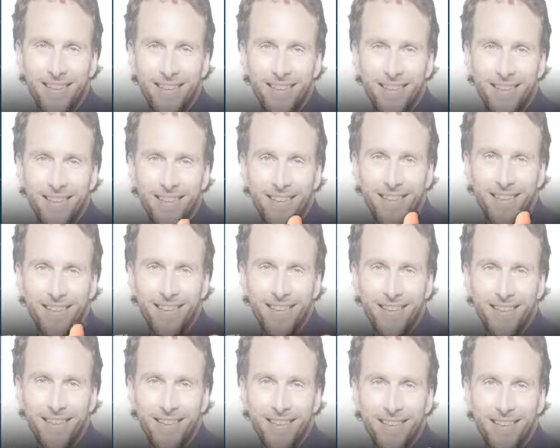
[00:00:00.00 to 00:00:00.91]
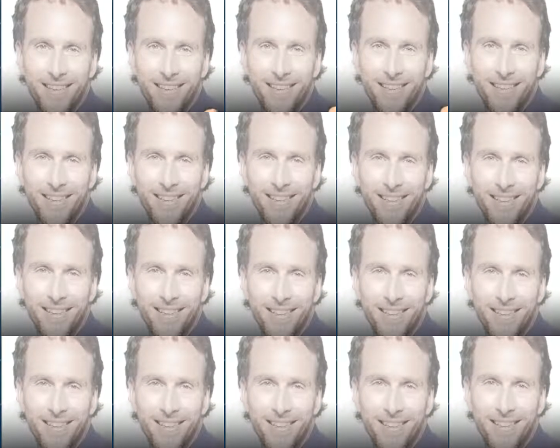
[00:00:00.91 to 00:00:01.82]

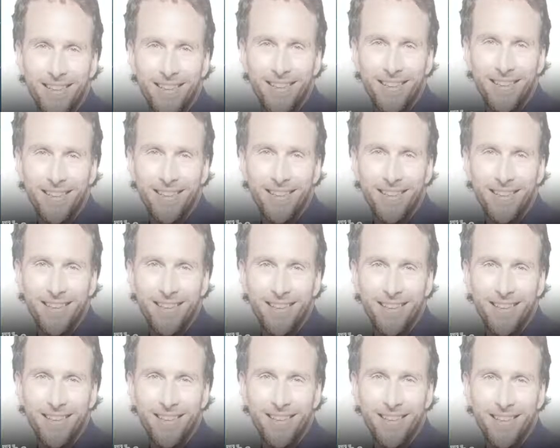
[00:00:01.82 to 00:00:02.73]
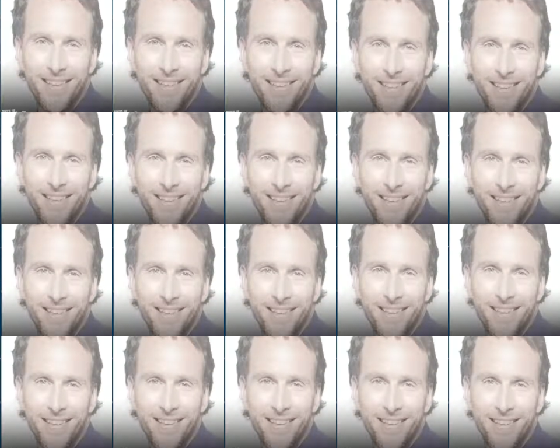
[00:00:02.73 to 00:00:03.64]

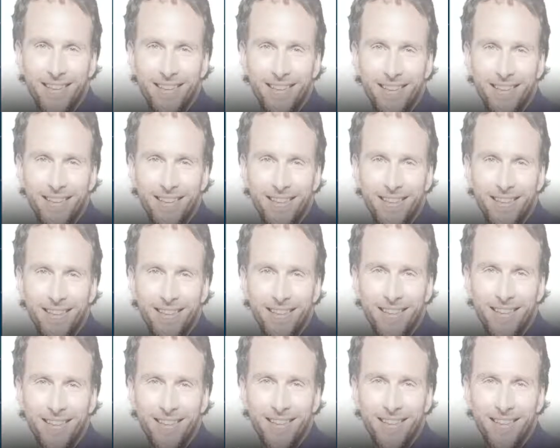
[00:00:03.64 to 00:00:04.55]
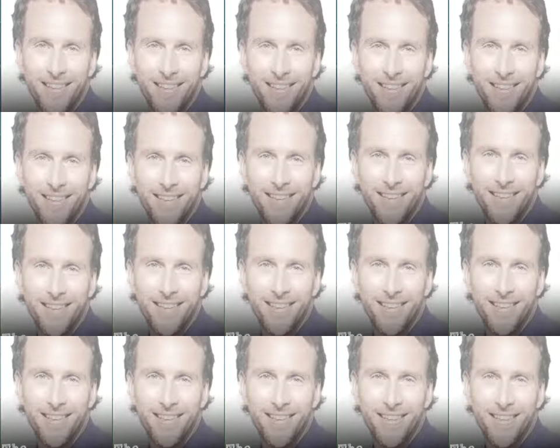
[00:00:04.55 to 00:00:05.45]

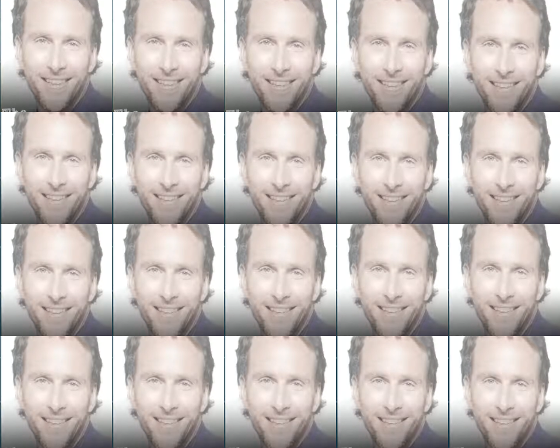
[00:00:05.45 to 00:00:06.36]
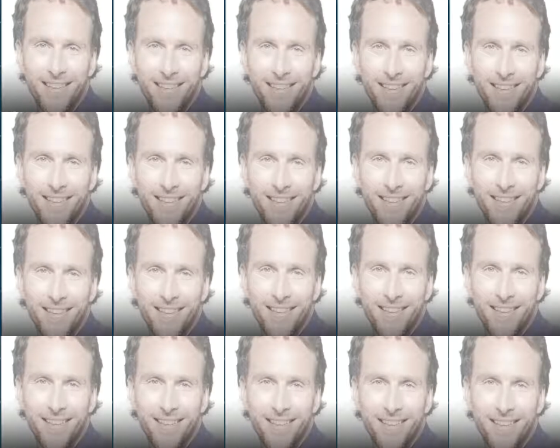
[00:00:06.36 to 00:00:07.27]

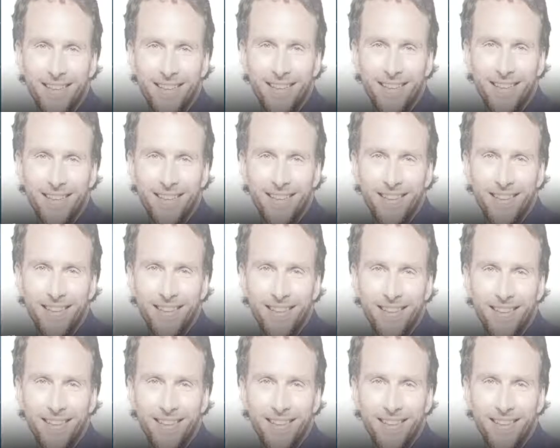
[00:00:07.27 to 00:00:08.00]
This person isn't speaking.